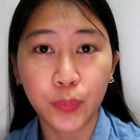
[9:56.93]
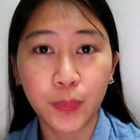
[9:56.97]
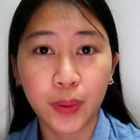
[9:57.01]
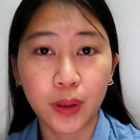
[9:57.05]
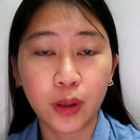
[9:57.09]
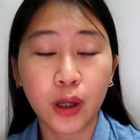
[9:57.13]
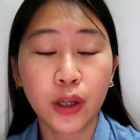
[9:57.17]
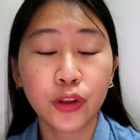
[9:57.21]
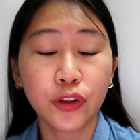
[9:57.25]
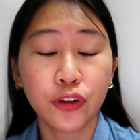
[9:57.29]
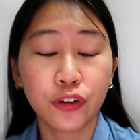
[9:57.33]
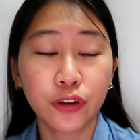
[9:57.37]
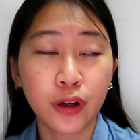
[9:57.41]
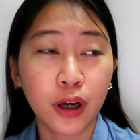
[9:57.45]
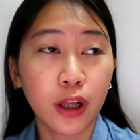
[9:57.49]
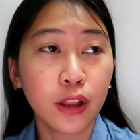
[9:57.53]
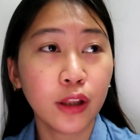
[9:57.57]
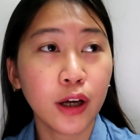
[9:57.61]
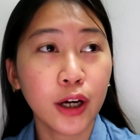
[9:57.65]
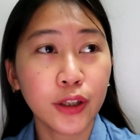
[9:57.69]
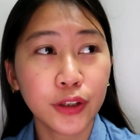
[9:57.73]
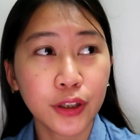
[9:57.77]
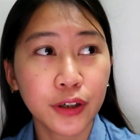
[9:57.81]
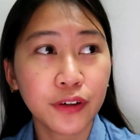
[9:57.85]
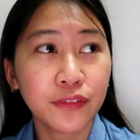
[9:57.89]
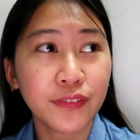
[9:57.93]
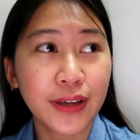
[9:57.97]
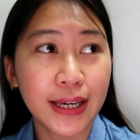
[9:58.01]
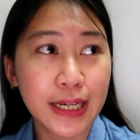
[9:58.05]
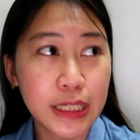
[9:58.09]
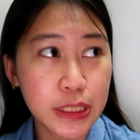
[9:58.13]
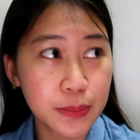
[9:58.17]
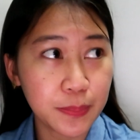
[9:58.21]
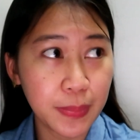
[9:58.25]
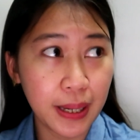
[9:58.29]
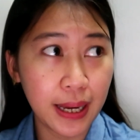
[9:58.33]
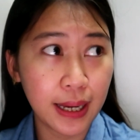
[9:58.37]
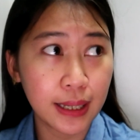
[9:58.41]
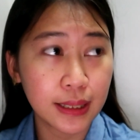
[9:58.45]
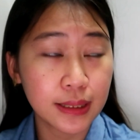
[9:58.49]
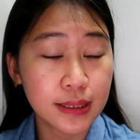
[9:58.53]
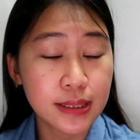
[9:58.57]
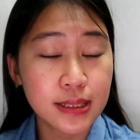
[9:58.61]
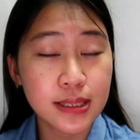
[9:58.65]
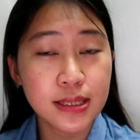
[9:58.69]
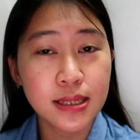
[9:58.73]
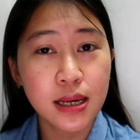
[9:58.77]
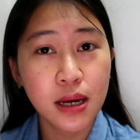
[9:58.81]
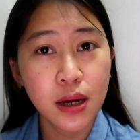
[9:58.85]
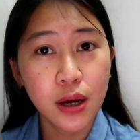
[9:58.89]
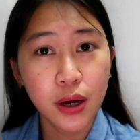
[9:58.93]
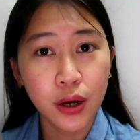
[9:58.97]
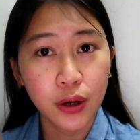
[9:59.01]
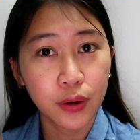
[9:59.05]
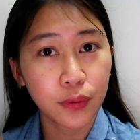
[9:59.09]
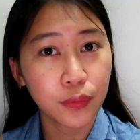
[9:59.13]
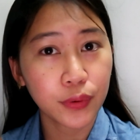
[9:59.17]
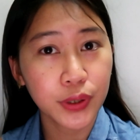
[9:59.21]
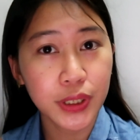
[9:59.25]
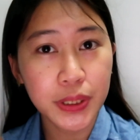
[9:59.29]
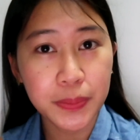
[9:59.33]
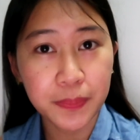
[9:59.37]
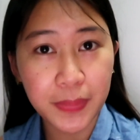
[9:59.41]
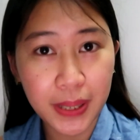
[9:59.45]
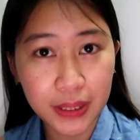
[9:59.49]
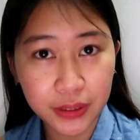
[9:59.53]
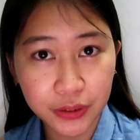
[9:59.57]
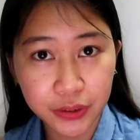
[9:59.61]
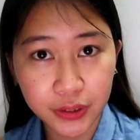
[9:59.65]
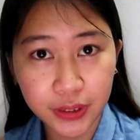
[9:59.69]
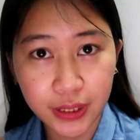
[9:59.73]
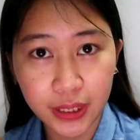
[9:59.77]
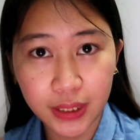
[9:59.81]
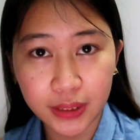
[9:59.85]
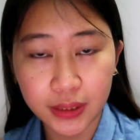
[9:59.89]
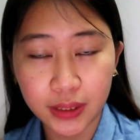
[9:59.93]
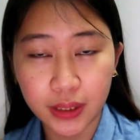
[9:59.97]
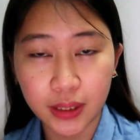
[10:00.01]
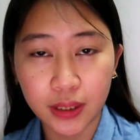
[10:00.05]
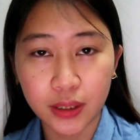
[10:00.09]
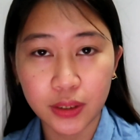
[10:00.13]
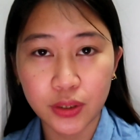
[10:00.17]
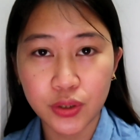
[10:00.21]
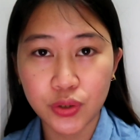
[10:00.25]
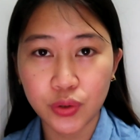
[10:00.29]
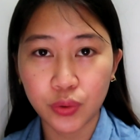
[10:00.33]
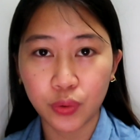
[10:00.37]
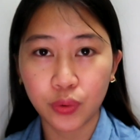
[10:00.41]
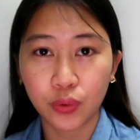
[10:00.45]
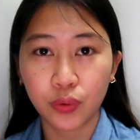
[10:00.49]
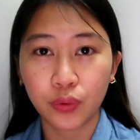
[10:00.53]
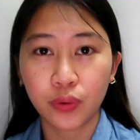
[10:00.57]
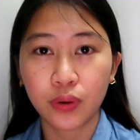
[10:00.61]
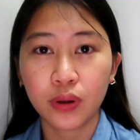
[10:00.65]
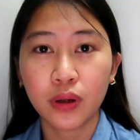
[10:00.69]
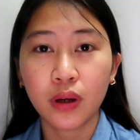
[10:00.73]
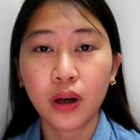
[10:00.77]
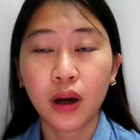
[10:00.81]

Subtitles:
A lot of expats were repatriated, so